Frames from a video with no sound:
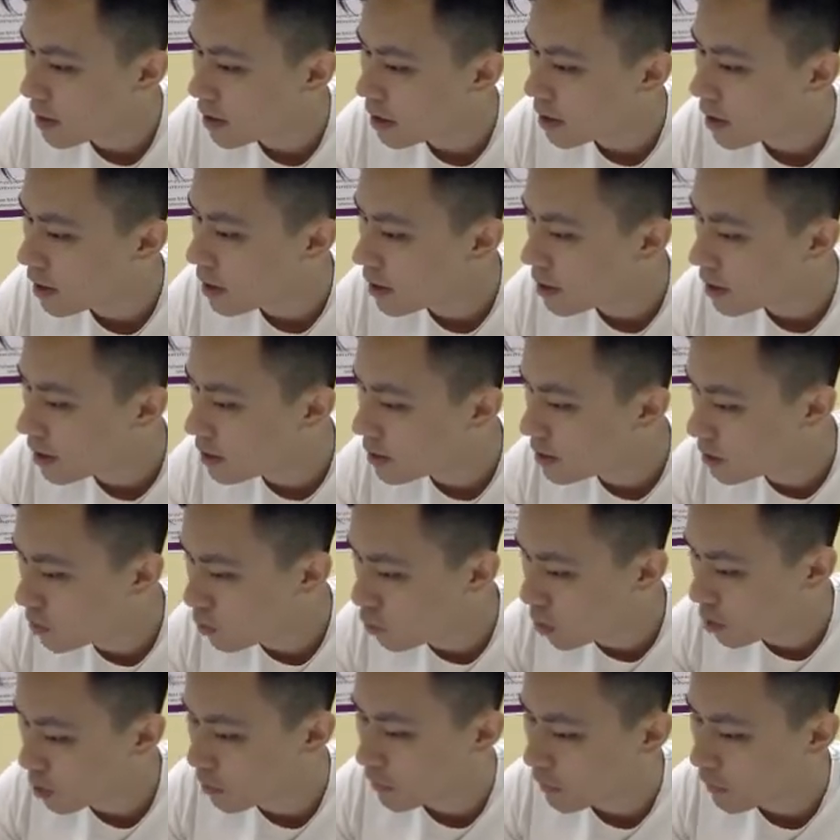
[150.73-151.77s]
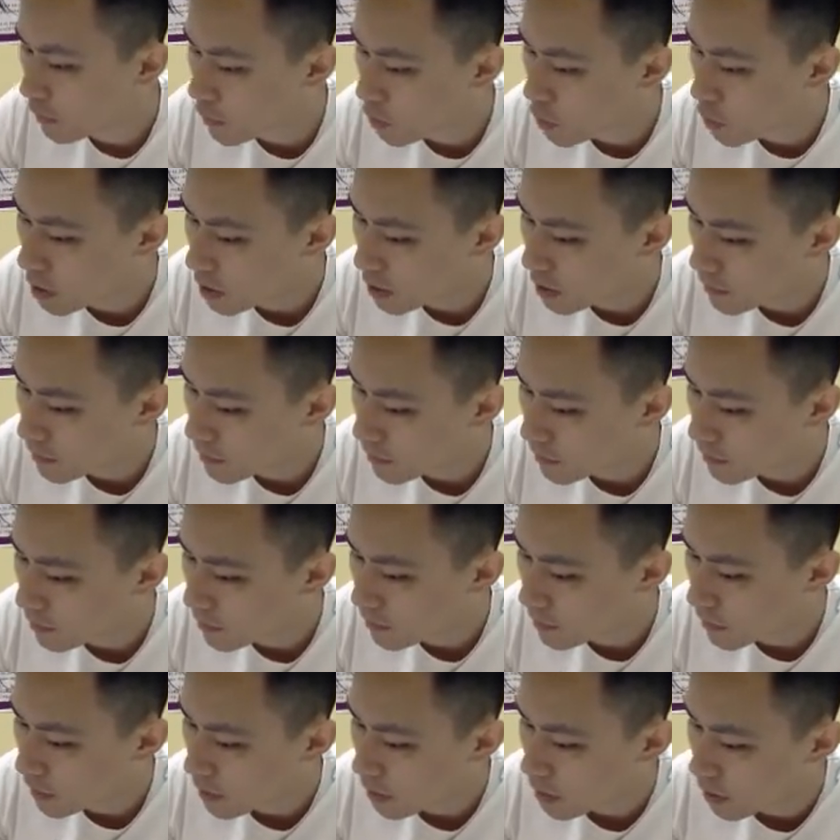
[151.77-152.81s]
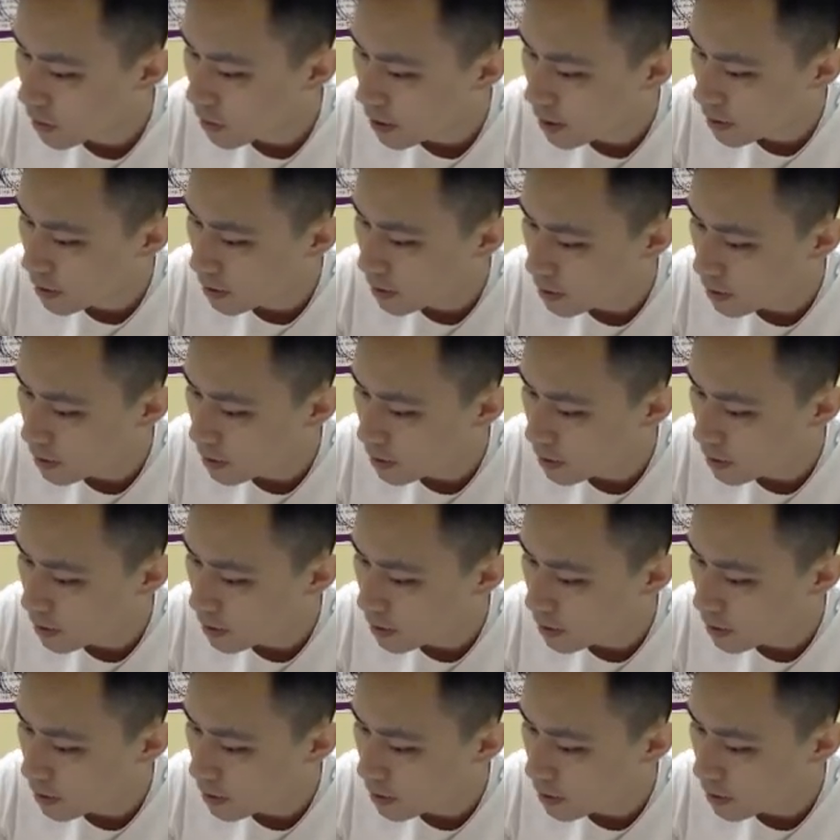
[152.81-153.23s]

is 1 over 4, okay?